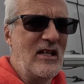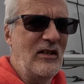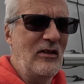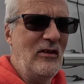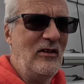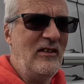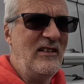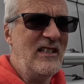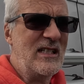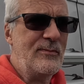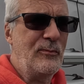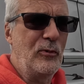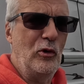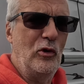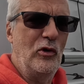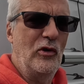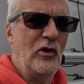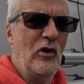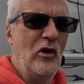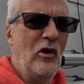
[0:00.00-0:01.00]
a little
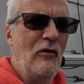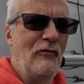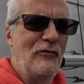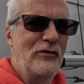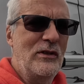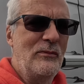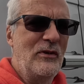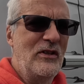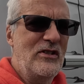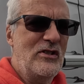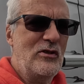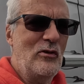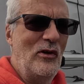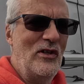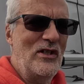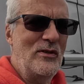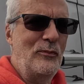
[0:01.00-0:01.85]
explore of some of the Scottish